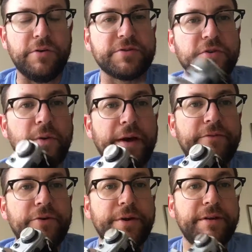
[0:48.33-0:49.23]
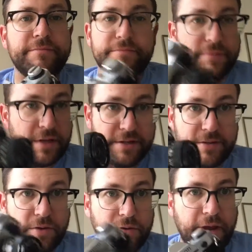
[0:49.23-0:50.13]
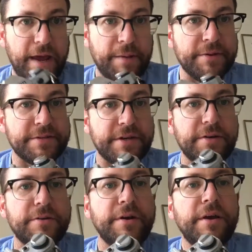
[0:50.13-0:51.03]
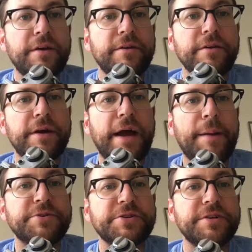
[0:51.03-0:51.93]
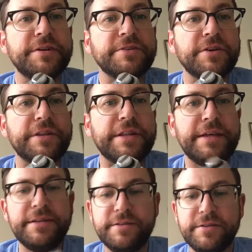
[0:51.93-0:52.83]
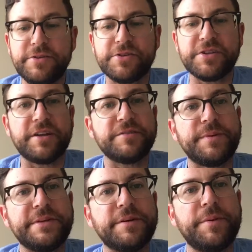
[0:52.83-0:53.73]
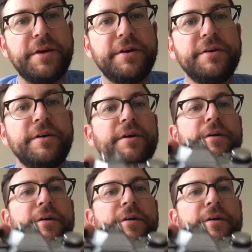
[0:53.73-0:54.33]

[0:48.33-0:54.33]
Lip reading: school way of doing it because it's an old camera. So your aperture is on the lens. Your shutter speed's up here.